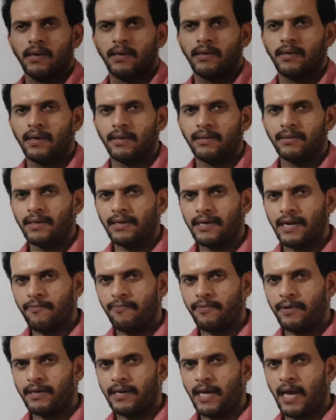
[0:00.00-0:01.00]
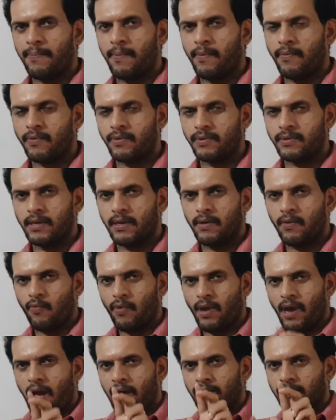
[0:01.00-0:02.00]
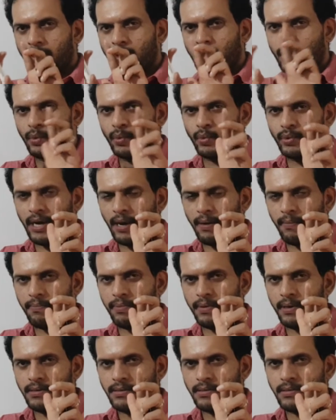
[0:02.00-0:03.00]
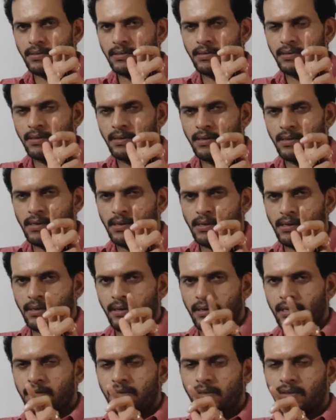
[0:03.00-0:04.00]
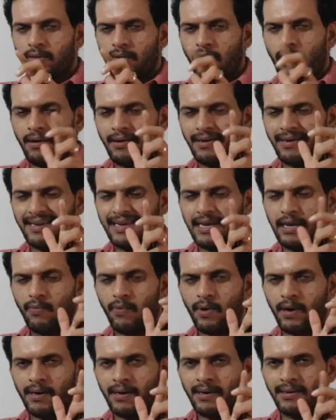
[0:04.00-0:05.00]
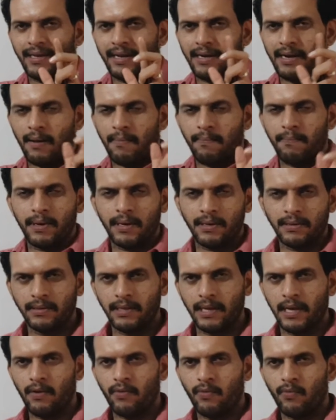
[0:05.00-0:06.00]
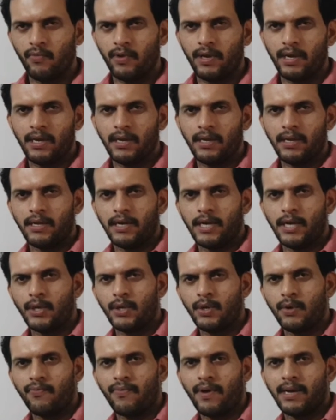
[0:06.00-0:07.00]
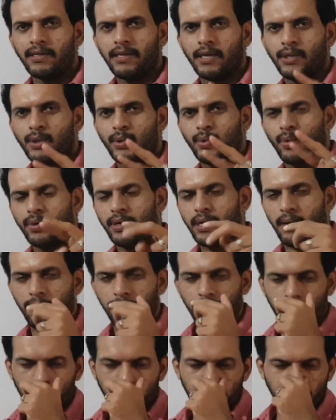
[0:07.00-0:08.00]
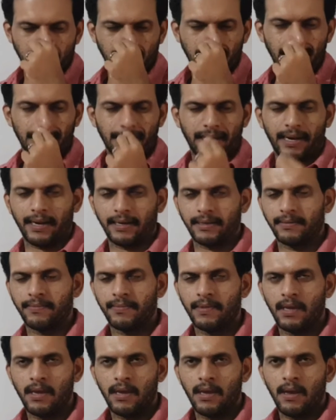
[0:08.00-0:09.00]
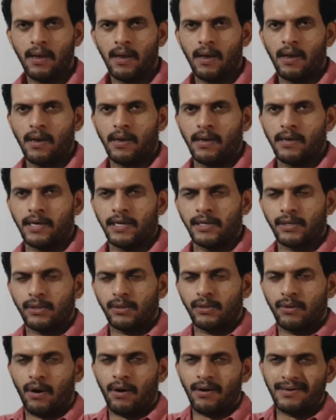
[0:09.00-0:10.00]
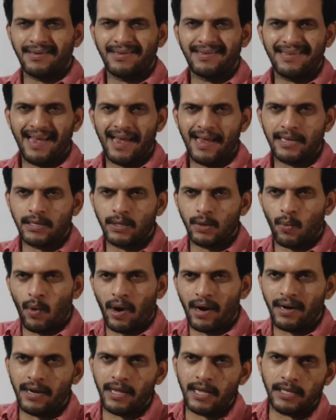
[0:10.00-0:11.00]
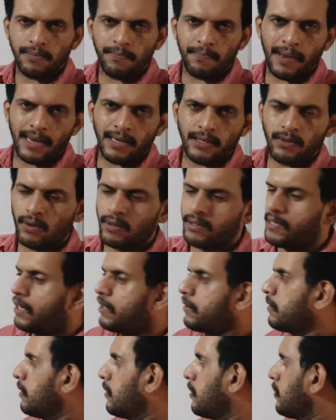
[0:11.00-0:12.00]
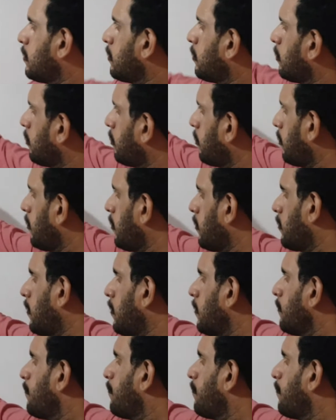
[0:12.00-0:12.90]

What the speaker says: Here the different type of question. We have the two numbers. Here is not given the numbers there. We need to find the two numbers. Correct. Is not says one is based on the other. Listen.